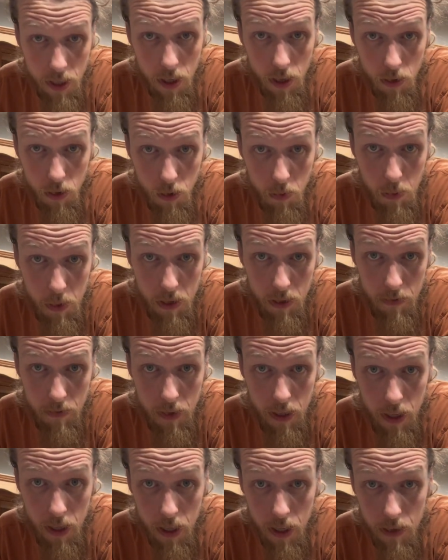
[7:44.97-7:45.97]
a little bit
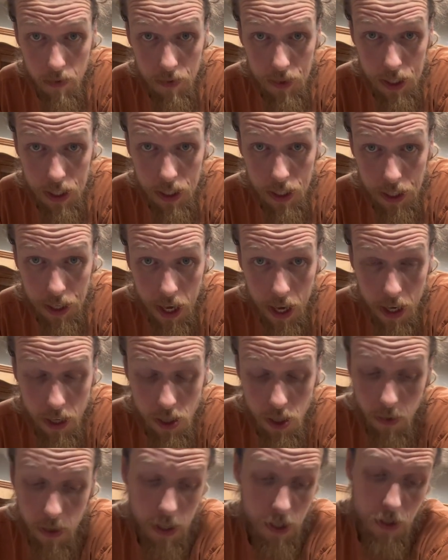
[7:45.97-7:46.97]
of vanilla
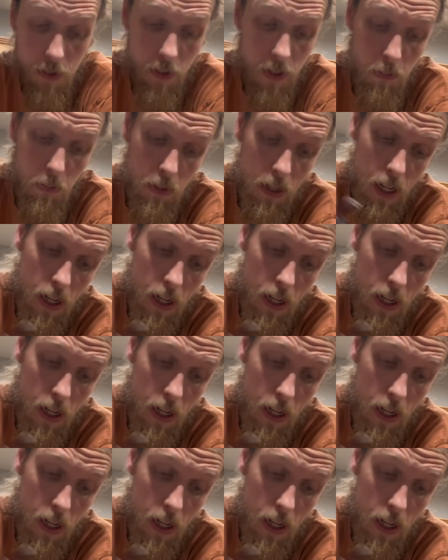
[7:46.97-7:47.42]
cashew ice cream, but